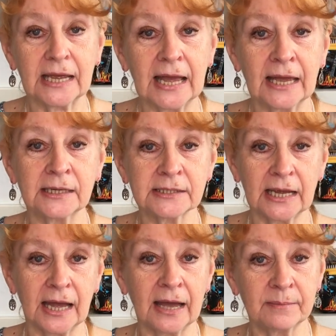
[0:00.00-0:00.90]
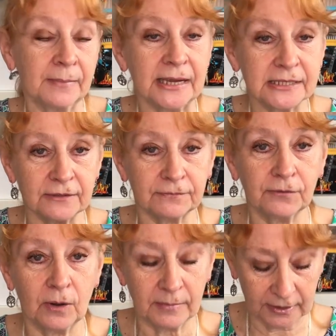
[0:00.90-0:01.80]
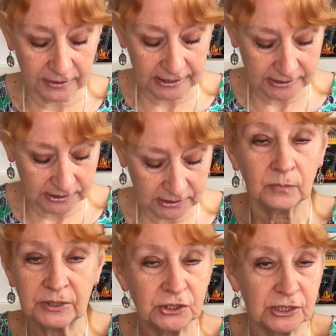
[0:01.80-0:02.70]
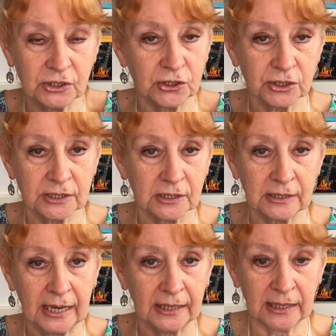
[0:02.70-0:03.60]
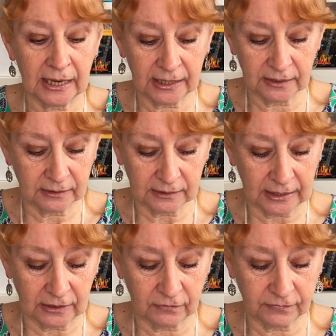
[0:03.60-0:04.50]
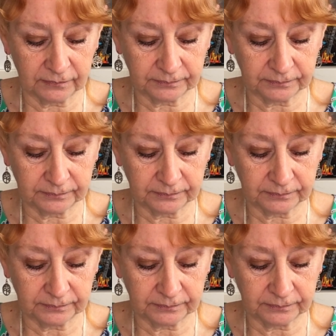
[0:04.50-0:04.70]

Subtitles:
And I made it from this, which is just an A-line kind of,